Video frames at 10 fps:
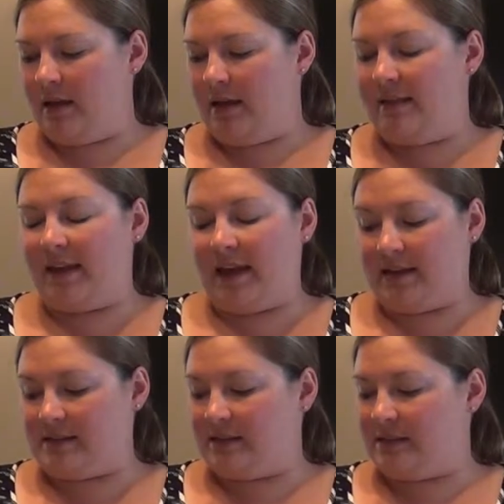in the
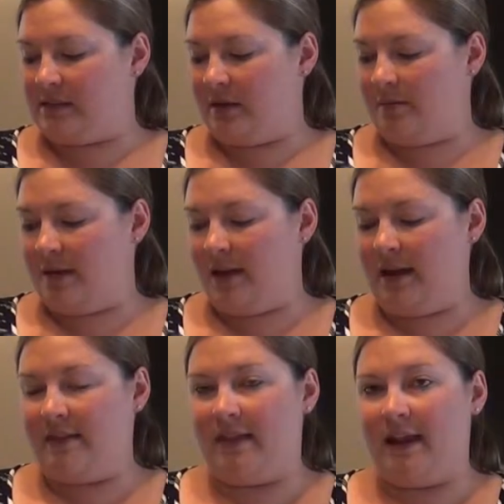caste system,
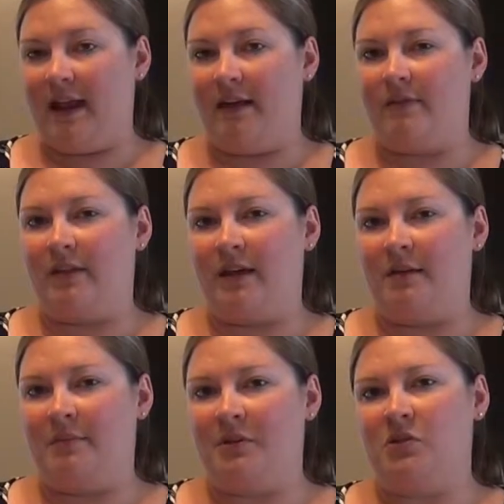and then have
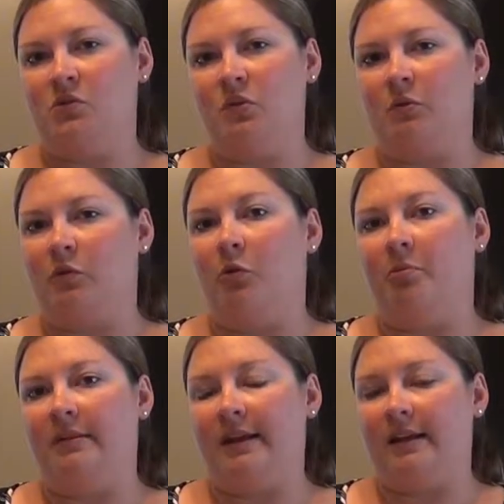them do a
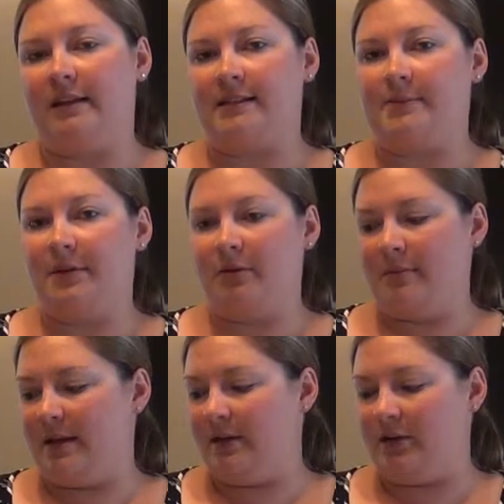role-playing
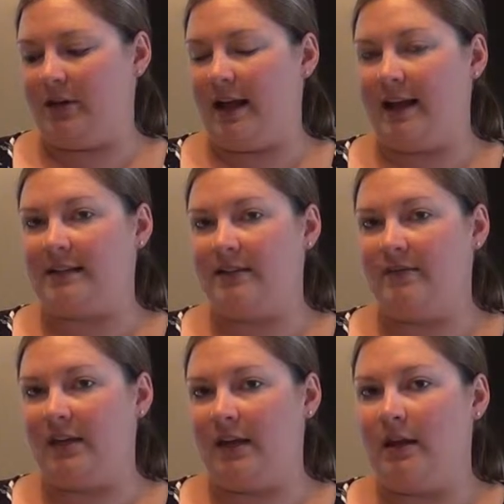experiment or an
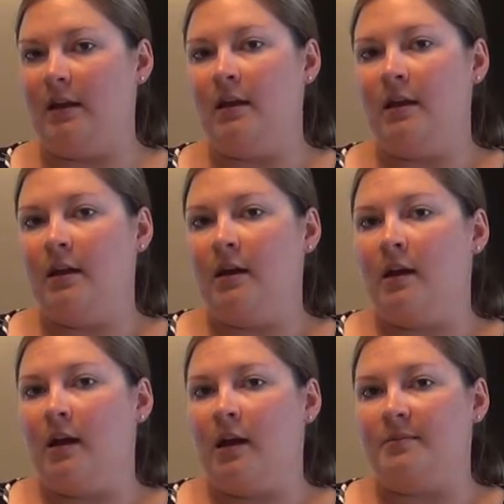activity
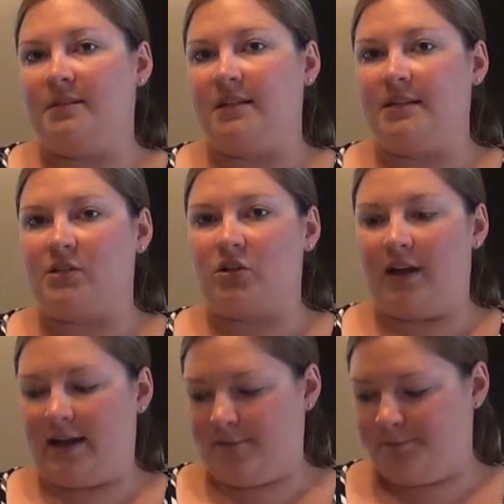to
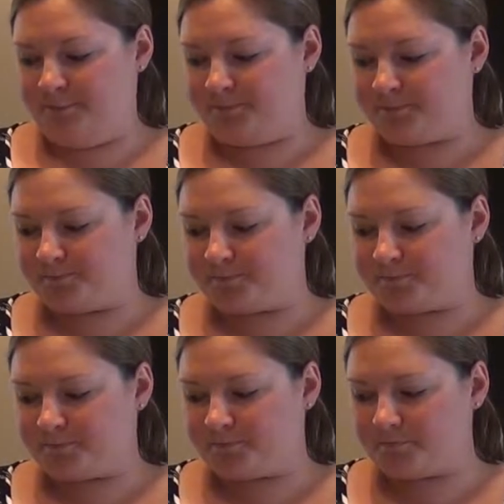describe
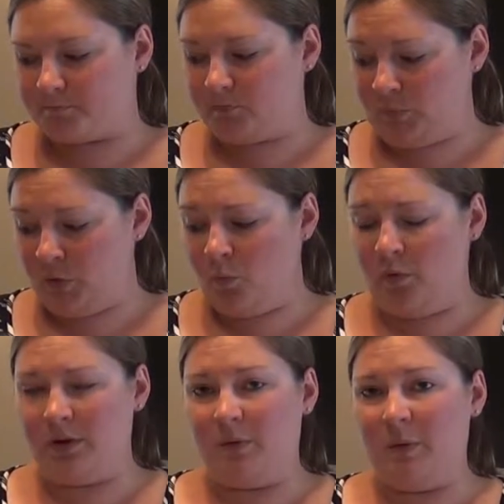
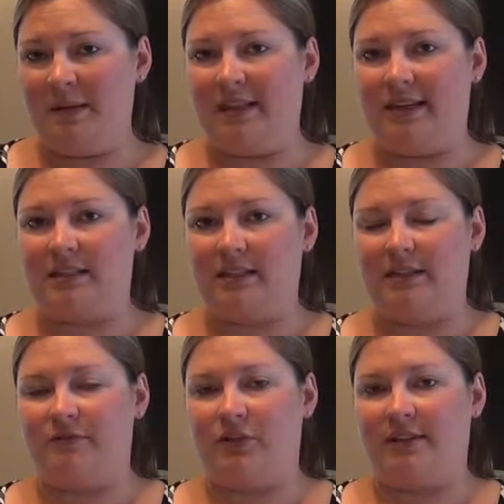what it would be like to
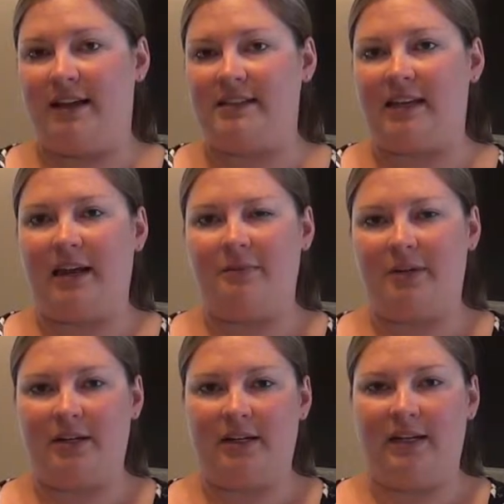live during that time
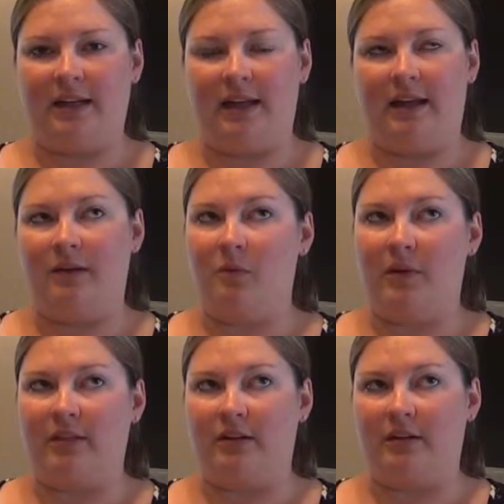period and
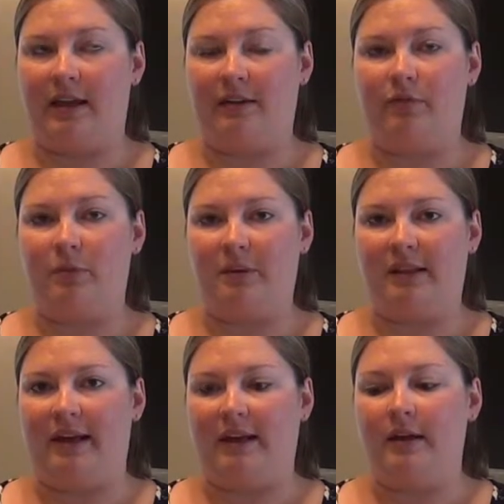what their life would be
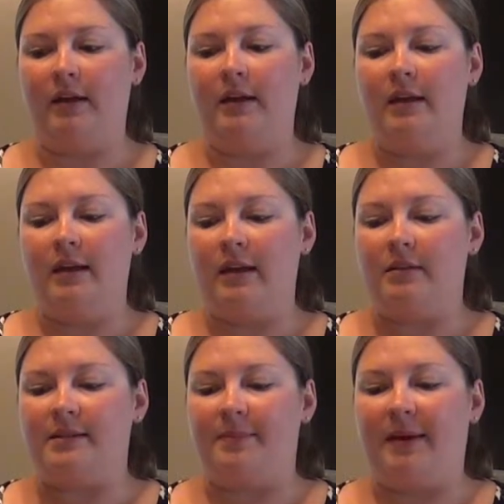like
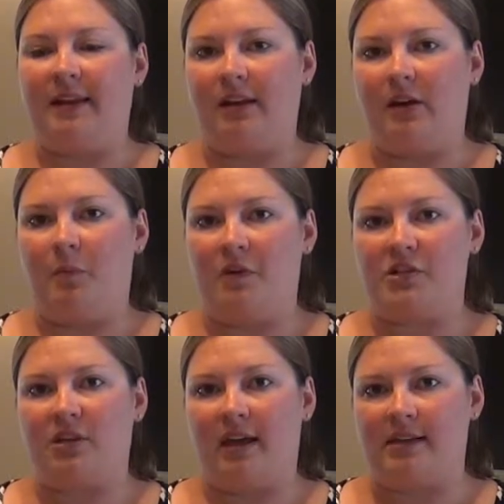depending on
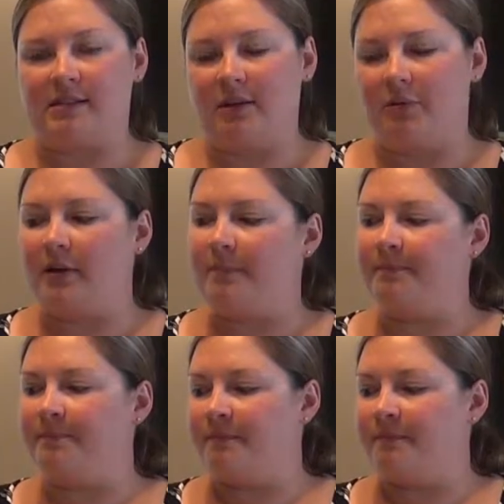which class they were in.